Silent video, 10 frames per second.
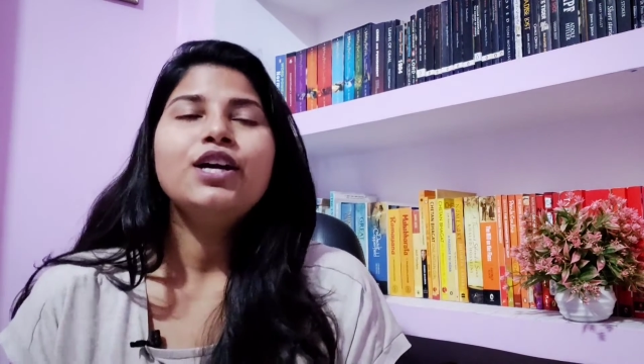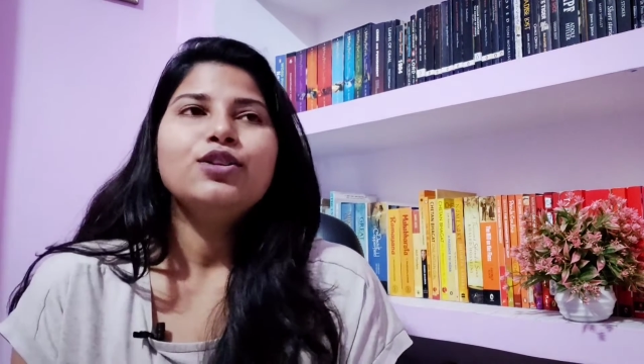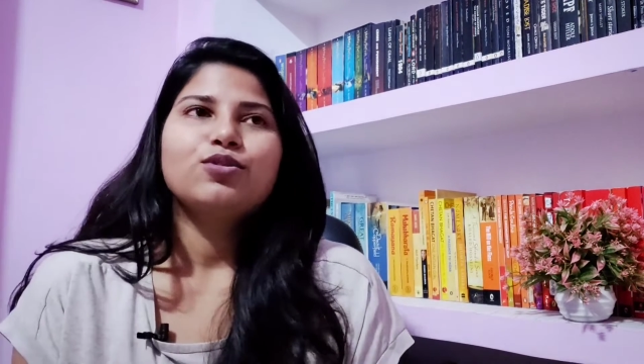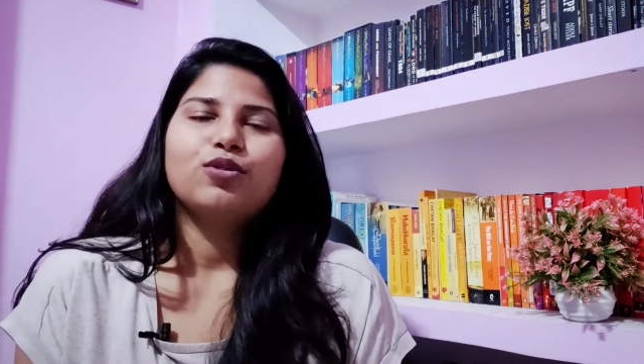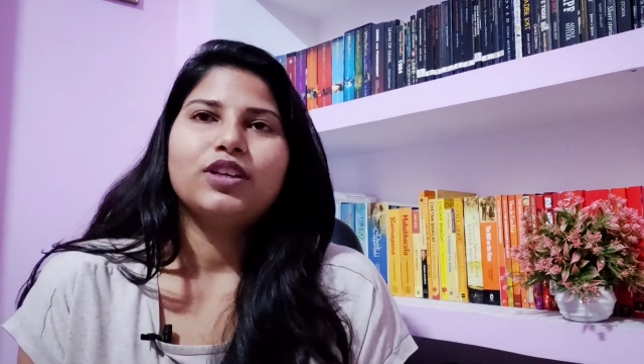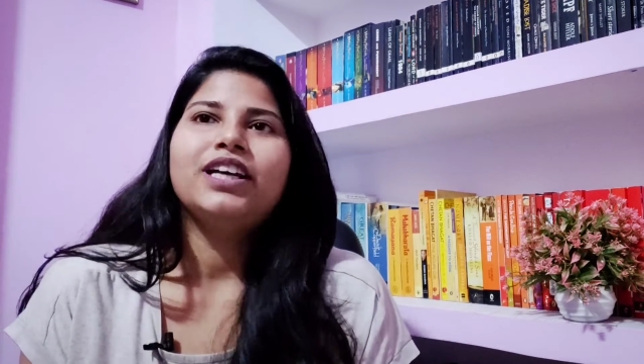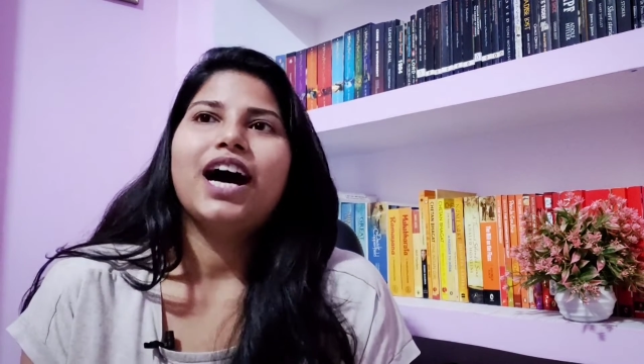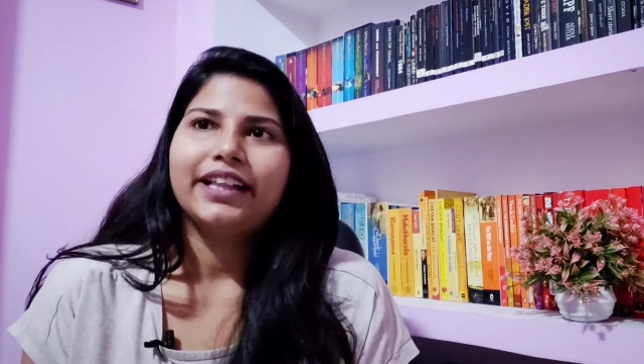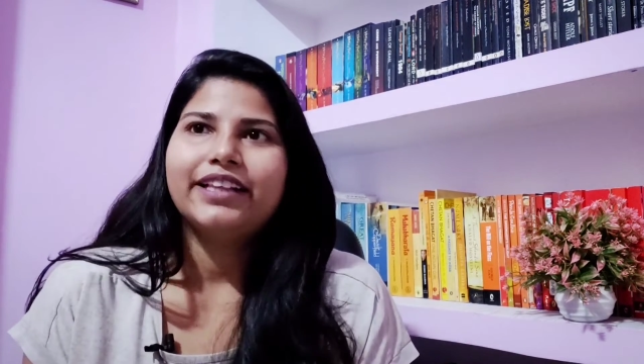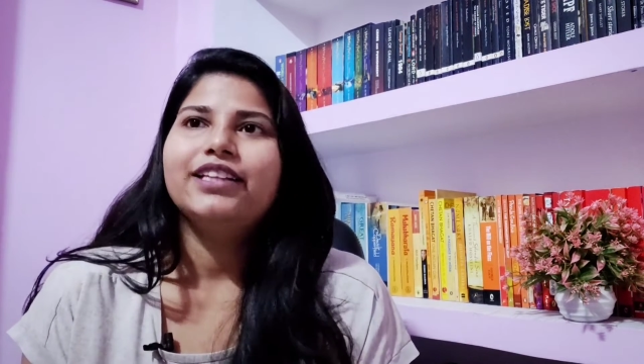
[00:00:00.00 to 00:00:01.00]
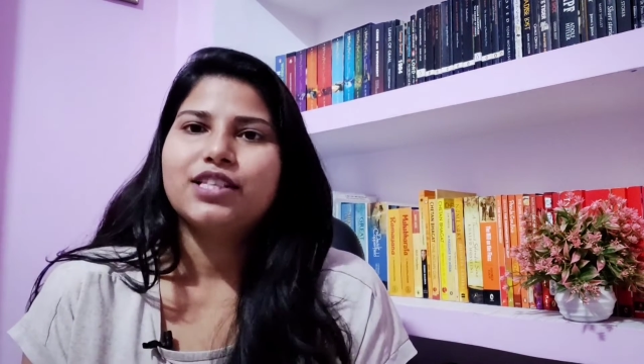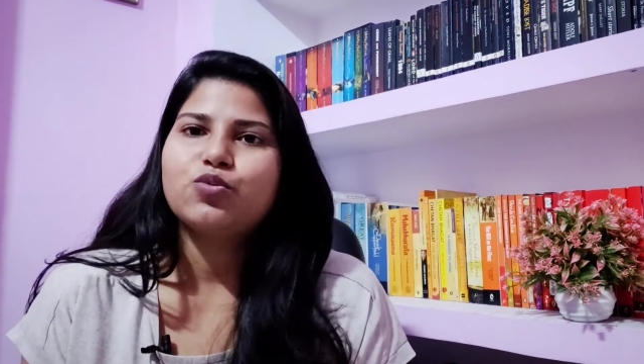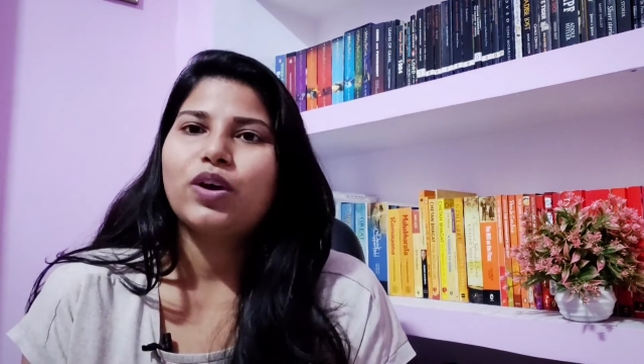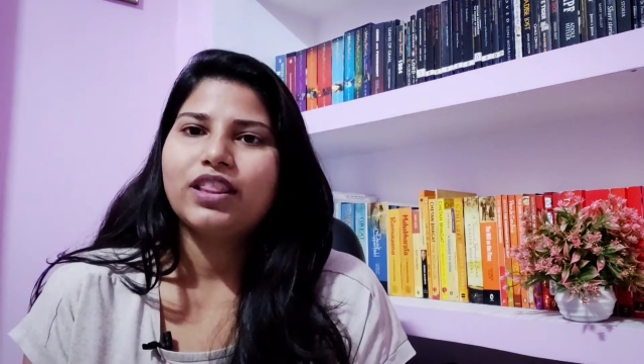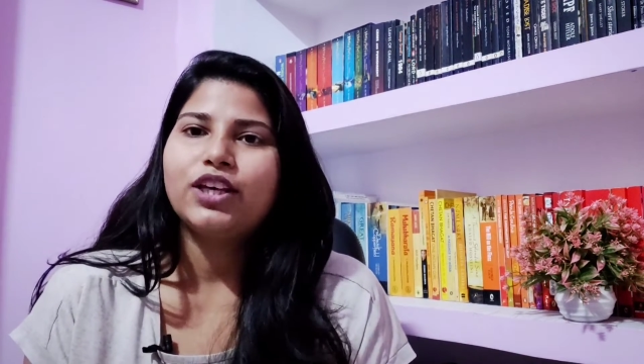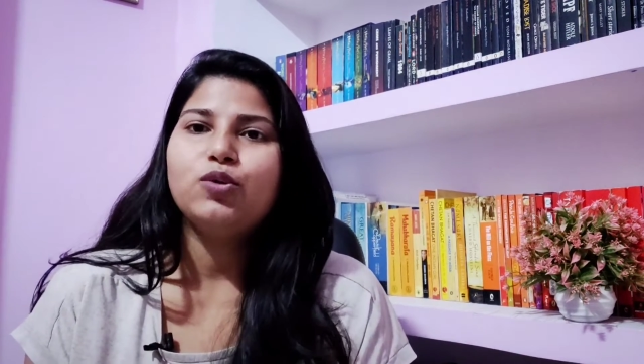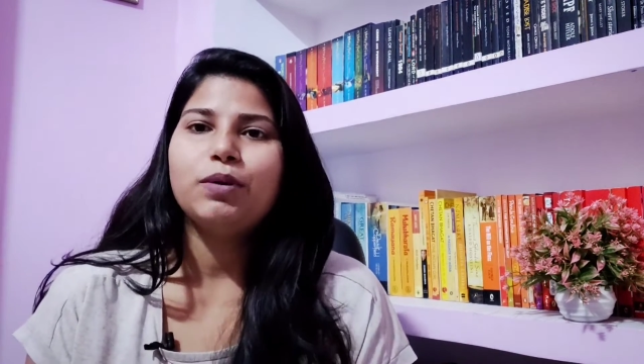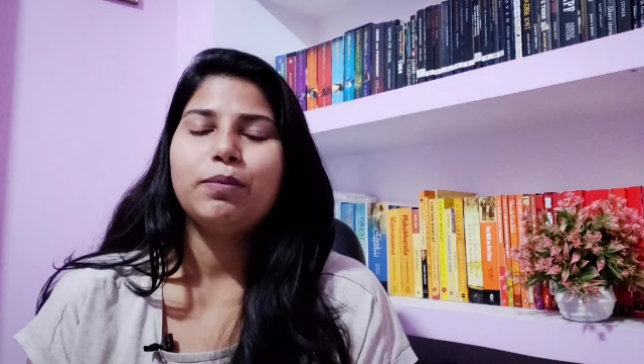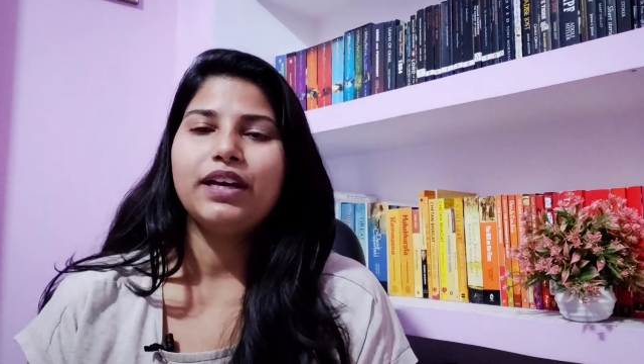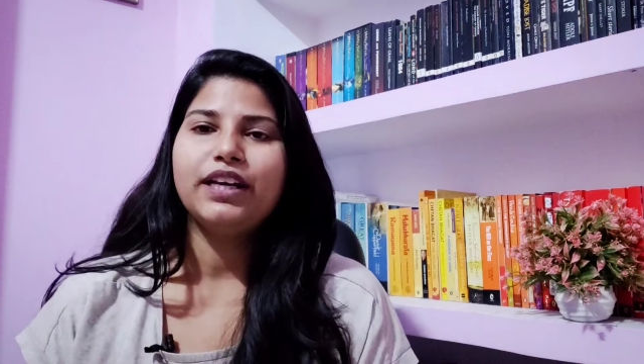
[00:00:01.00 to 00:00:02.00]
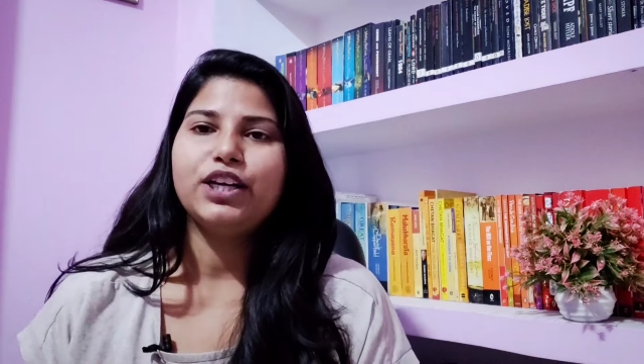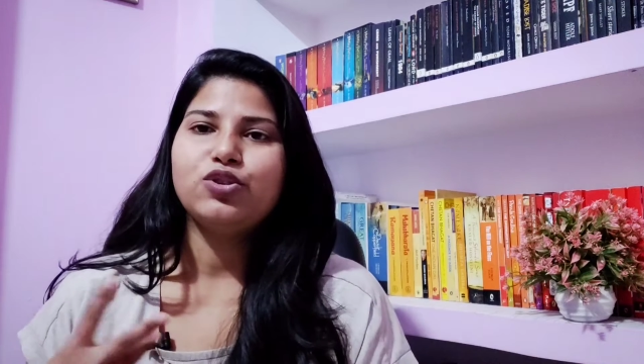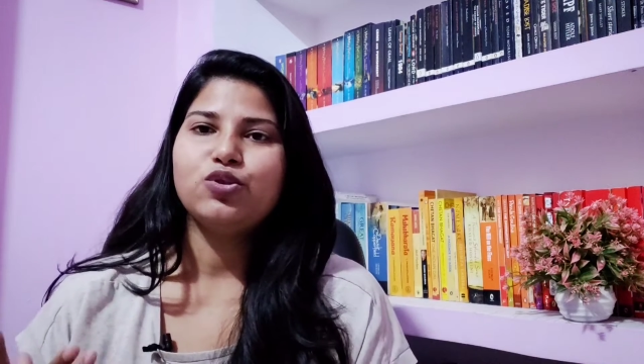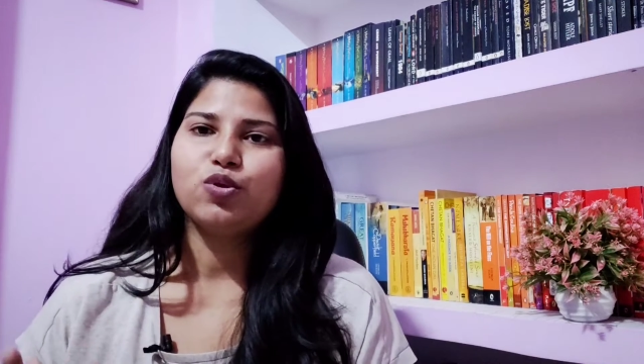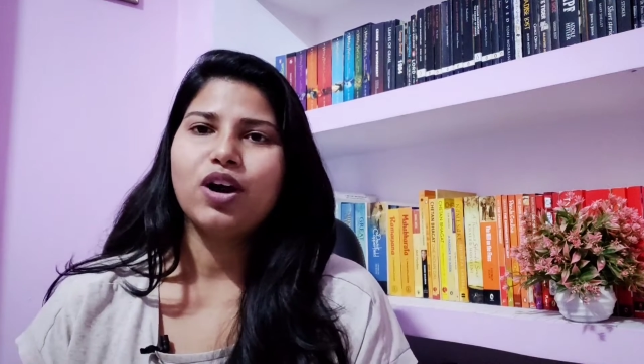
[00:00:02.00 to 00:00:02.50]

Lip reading: So yeah, I think this is one thing you people need to know,